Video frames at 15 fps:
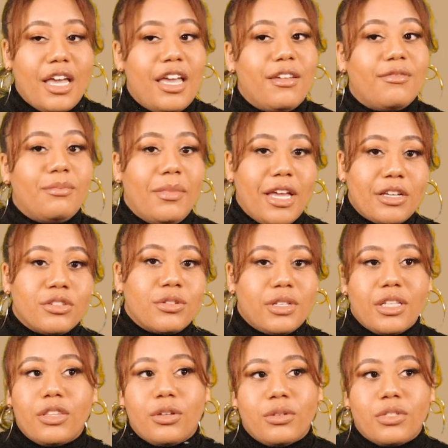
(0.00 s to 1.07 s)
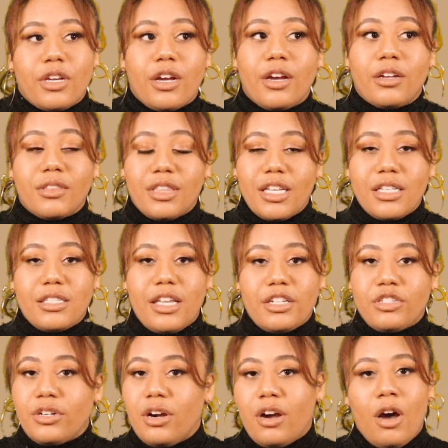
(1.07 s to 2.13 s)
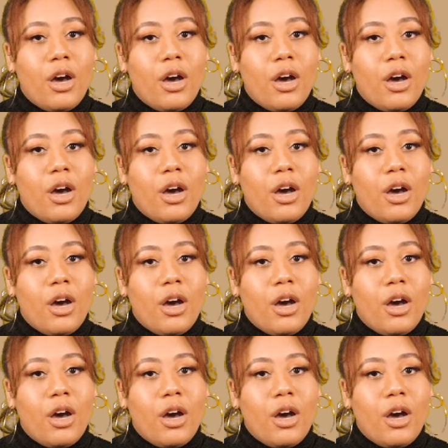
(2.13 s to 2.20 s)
and make sure that those are things that your